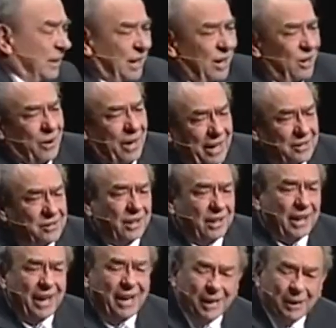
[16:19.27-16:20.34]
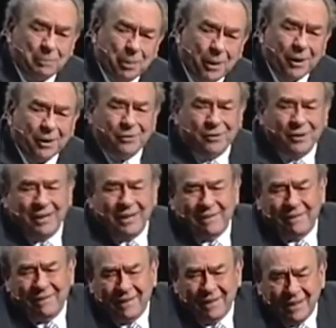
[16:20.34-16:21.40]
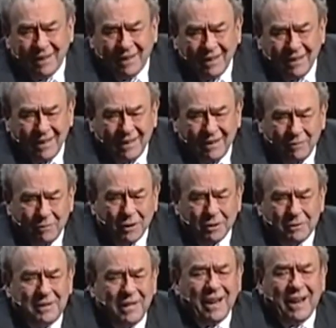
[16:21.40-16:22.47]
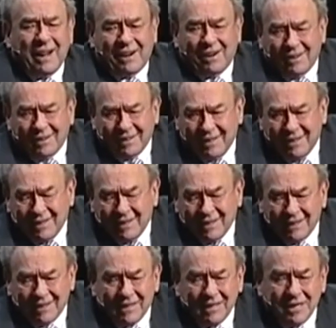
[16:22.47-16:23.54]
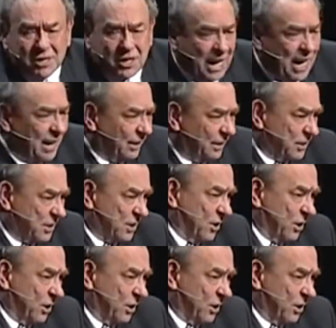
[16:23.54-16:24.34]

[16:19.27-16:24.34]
no educated person would dare to challenge